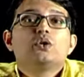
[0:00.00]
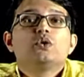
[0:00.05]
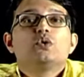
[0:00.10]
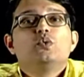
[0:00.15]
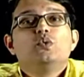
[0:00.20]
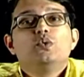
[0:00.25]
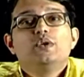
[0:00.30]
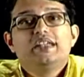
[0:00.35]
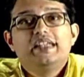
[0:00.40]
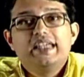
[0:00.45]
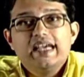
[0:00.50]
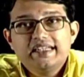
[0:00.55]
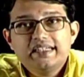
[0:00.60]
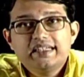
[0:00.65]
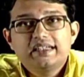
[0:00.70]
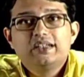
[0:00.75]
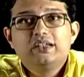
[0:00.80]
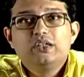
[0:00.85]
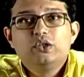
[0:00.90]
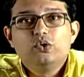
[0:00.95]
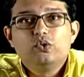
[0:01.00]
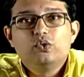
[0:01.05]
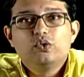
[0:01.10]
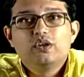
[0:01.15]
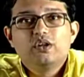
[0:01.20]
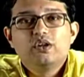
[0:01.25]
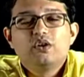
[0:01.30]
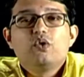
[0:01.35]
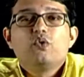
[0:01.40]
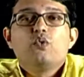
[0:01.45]
We get a clue
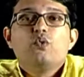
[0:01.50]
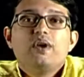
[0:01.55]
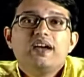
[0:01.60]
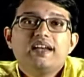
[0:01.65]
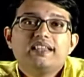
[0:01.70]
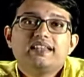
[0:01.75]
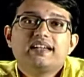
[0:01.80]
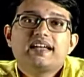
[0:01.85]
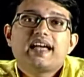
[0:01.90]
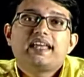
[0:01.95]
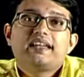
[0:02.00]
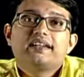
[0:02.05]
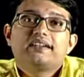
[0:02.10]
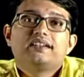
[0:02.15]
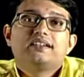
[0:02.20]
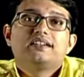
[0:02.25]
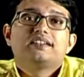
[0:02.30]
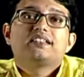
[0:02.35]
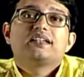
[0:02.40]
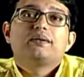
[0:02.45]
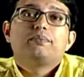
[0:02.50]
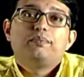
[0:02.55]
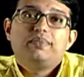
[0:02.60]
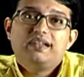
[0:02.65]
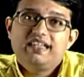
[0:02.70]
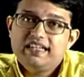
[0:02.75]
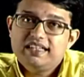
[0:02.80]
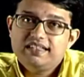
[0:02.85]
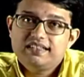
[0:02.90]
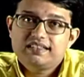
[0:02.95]
where the characters are
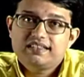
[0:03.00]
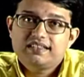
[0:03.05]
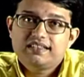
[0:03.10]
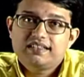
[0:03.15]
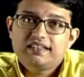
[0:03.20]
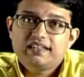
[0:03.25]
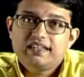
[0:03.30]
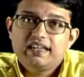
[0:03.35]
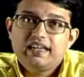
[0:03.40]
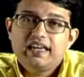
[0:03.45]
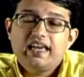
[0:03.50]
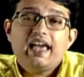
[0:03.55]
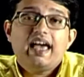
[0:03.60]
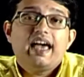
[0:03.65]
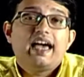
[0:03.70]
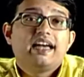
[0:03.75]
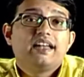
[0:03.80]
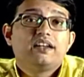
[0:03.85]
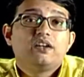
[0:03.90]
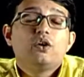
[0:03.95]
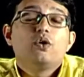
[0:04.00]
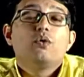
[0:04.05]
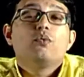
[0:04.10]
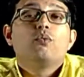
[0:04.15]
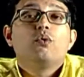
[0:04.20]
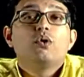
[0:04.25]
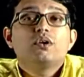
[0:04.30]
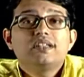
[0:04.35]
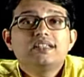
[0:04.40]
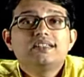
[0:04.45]
placed and
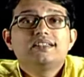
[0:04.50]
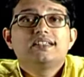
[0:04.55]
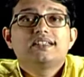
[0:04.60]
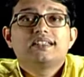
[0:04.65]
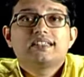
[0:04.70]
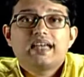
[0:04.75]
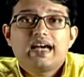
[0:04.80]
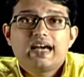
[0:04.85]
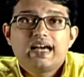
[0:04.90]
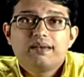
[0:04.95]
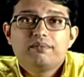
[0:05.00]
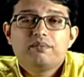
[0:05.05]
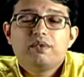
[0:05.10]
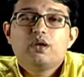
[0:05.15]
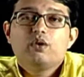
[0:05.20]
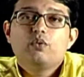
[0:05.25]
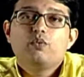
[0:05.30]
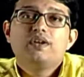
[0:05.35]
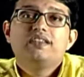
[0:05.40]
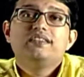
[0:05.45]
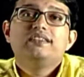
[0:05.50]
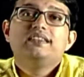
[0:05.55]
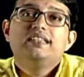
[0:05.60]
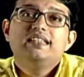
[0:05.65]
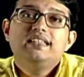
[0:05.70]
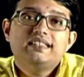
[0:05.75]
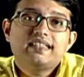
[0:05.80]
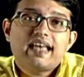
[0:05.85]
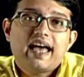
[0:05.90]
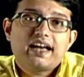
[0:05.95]
what is the time when
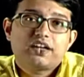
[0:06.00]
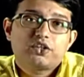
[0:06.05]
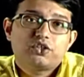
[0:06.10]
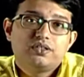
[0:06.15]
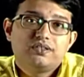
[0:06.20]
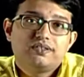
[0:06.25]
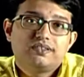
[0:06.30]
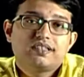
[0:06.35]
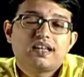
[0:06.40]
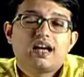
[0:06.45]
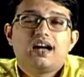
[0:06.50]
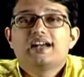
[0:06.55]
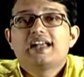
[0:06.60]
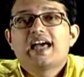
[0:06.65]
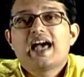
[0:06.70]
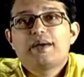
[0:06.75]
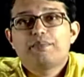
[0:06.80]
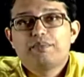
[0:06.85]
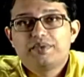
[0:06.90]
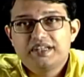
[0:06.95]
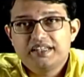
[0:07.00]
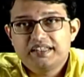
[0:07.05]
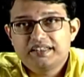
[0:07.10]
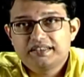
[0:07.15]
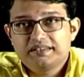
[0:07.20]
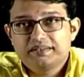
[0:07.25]
these actions are happening.